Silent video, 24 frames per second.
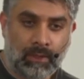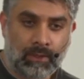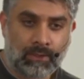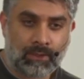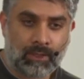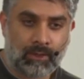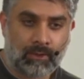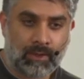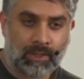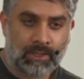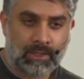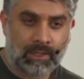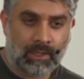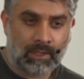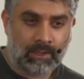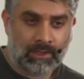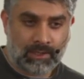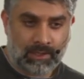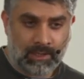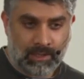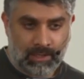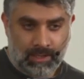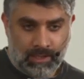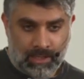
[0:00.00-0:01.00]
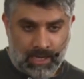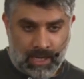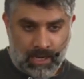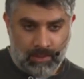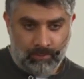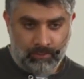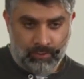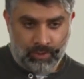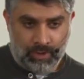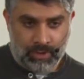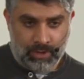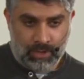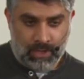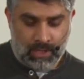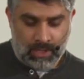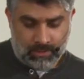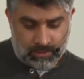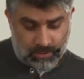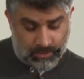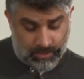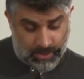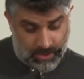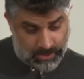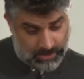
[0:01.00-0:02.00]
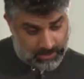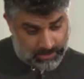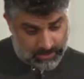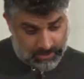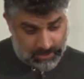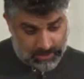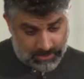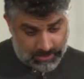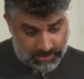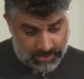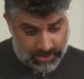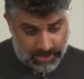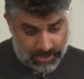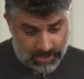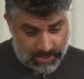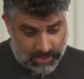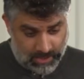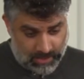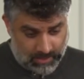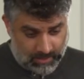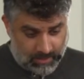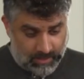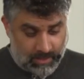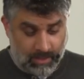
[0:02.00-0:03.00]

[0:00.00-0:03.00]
So I started at Cambridge, I started here.